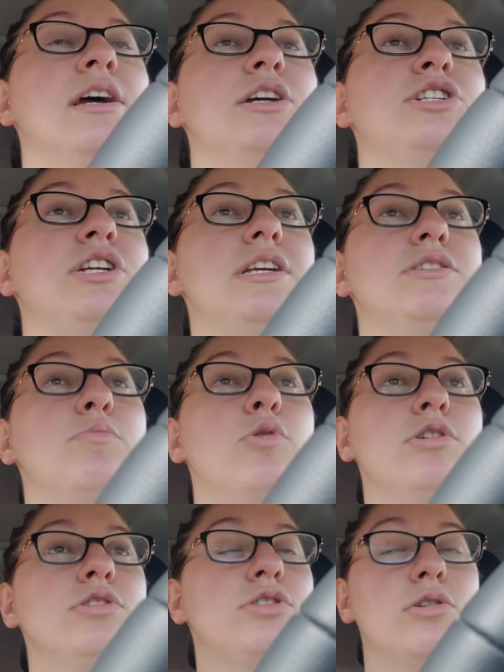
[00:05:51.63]
She's
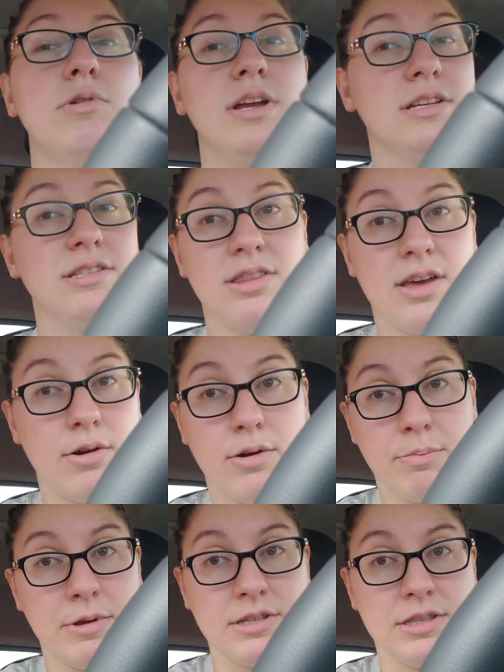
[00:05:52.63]
more so his
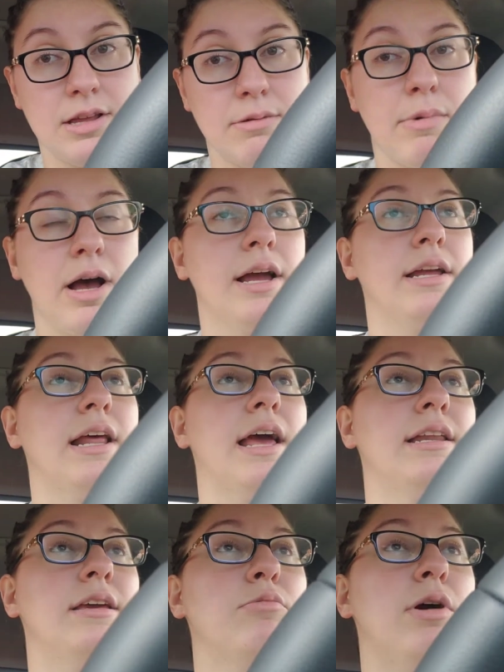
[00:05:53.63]
therapist than mine
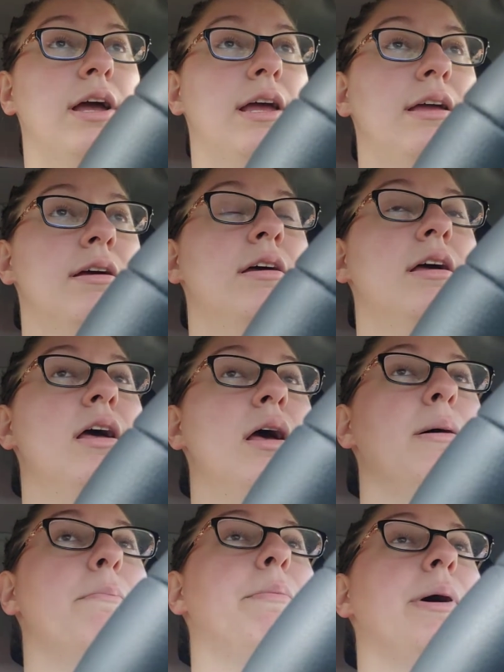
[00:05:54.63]
anyway.
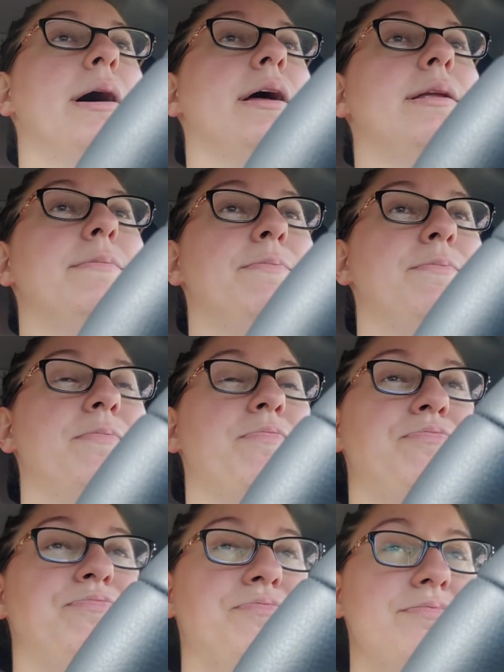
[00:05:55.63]
But
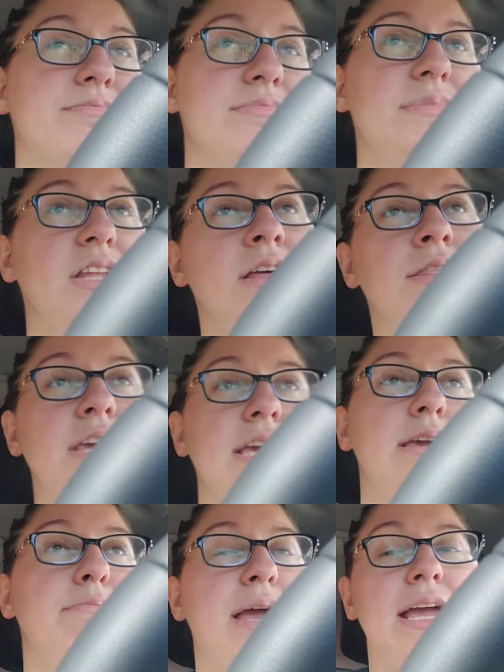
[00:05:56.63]

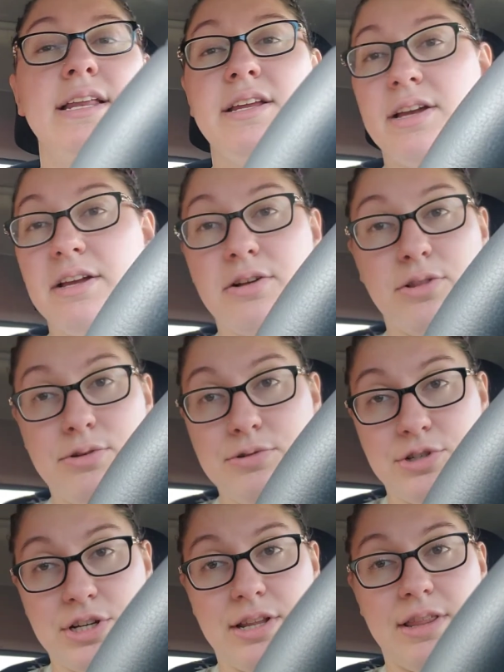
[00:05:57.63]
the main
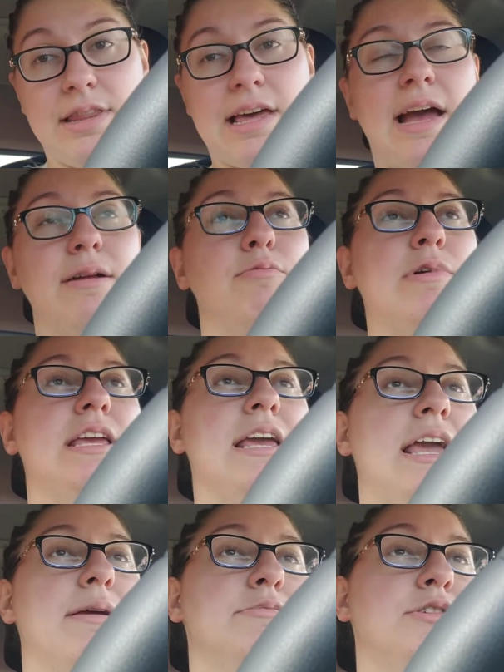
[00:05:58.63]
conclusion that we
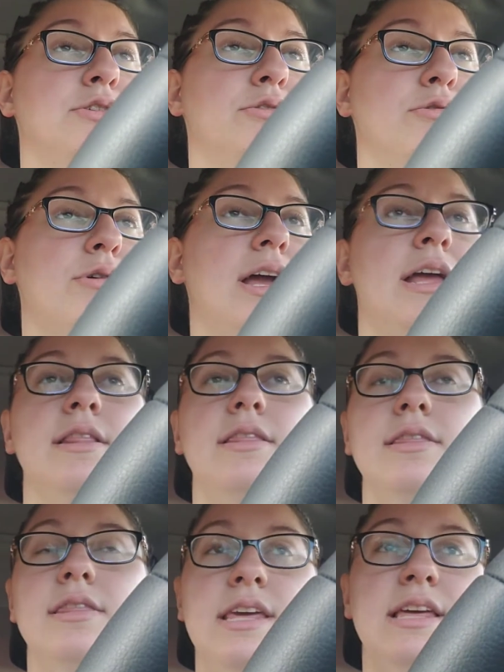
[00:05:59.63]
came to
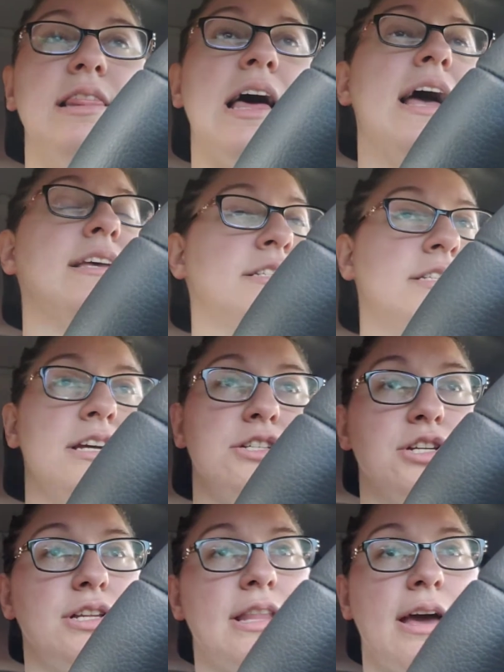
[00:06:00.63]
in the last
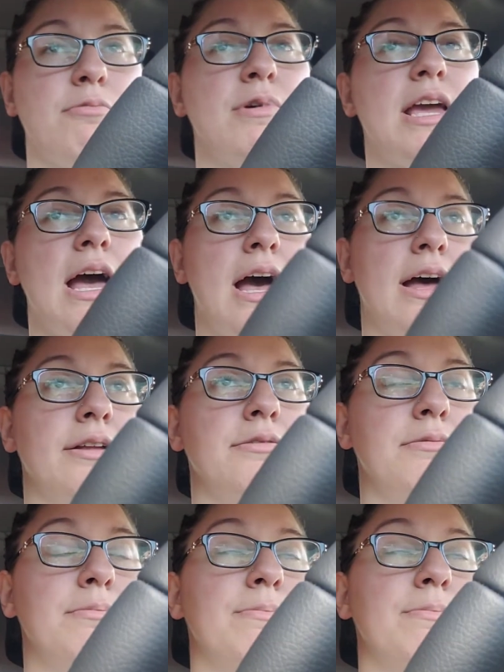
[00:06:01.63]
session that we had